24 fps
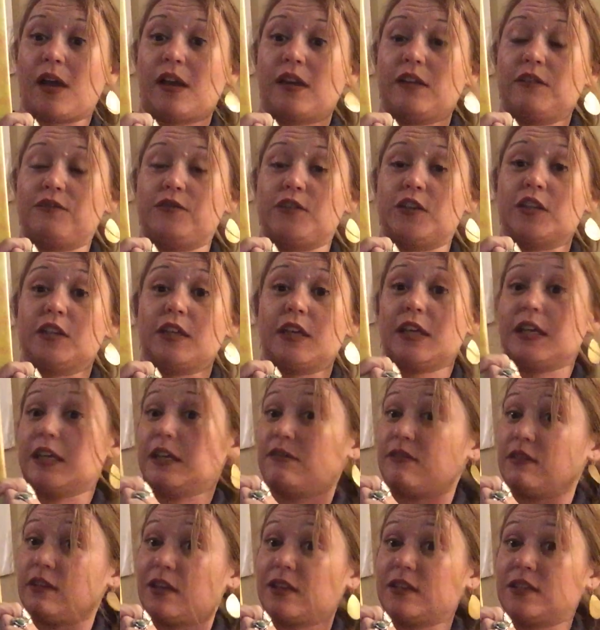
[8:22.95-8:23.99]
I feel like
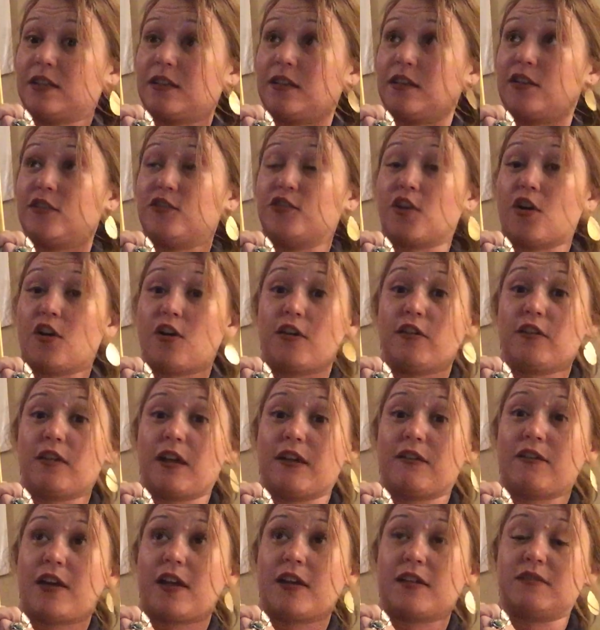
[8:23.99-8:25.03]
even as an adult,
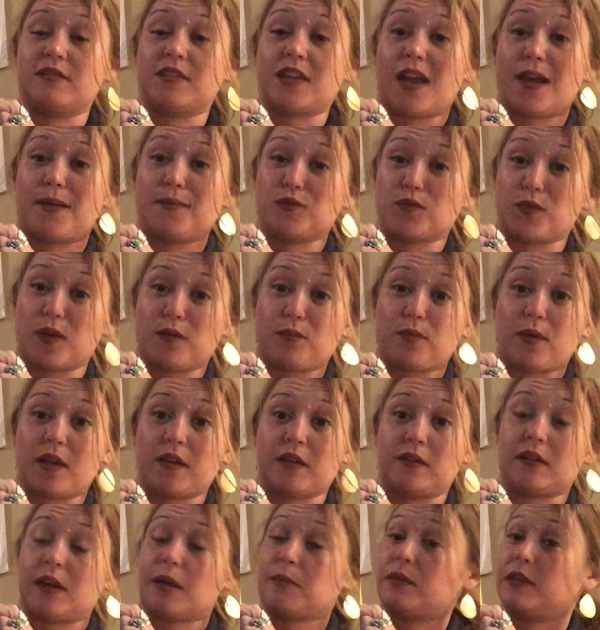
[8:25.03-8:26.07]
I've had times where I've
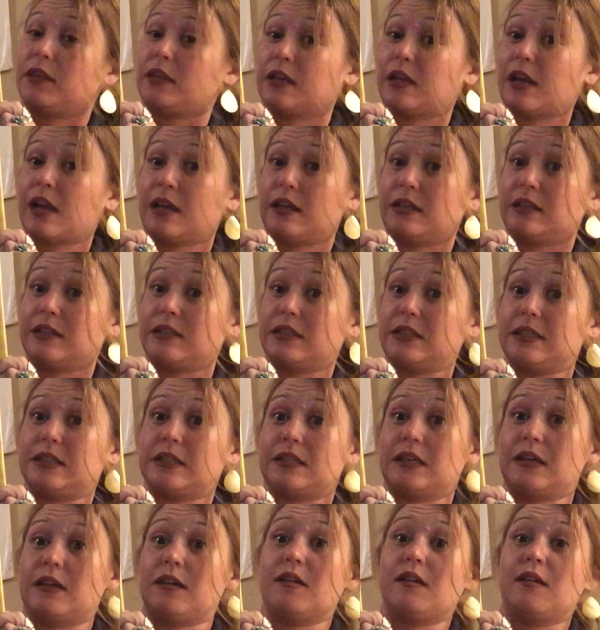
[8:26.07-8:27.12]
probably not been the
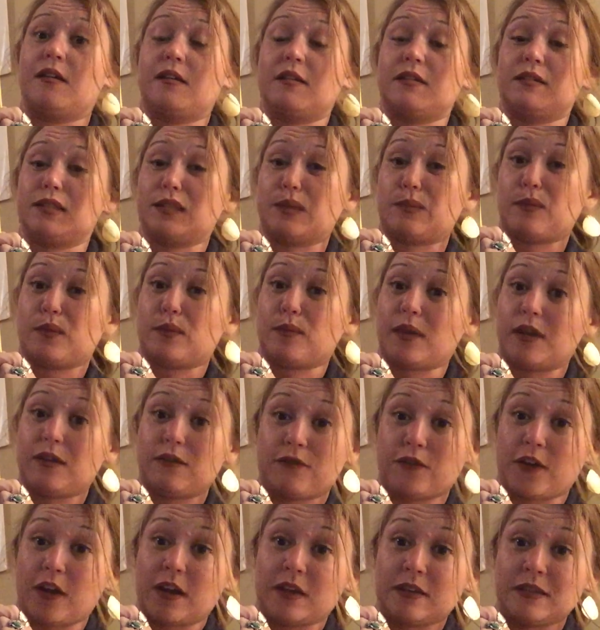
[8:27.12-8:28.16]
kindest to some of my
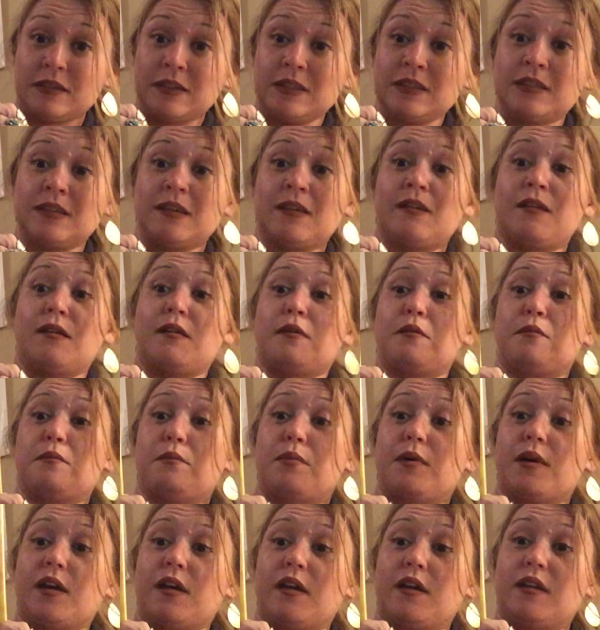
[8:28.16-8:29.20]
friends,
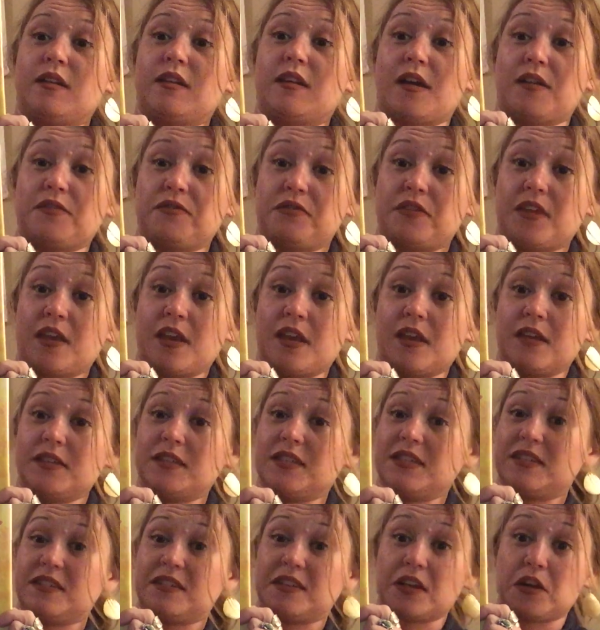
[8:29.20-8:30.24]
but yet they
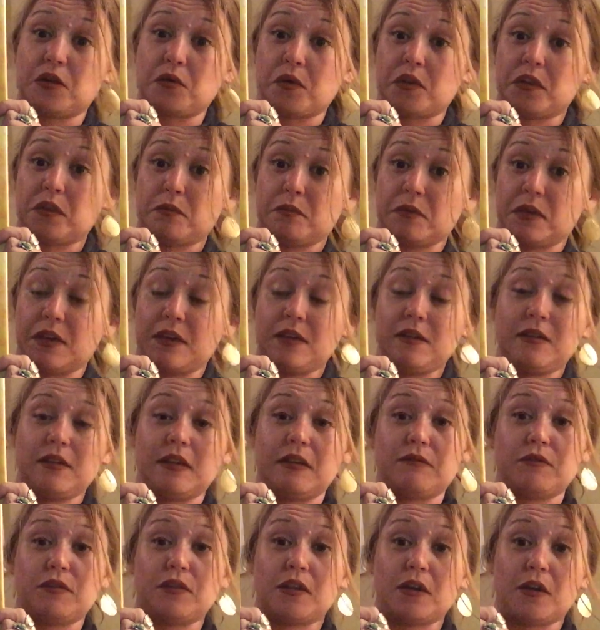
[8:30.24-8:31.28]
stick with me,
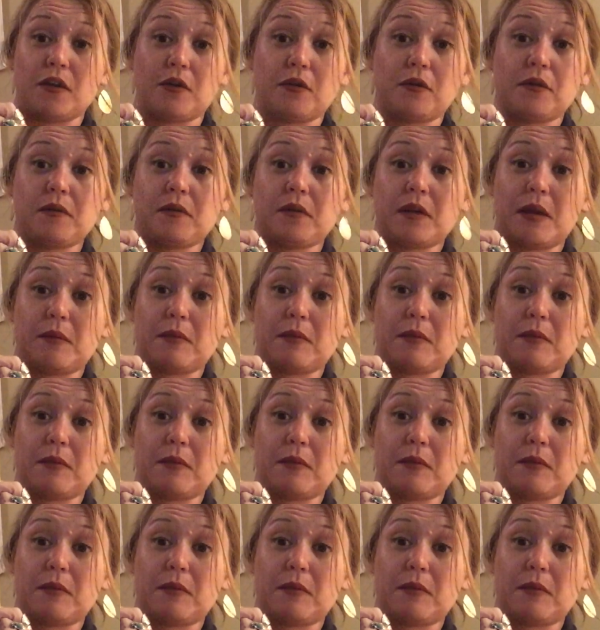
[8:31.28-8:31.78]
even though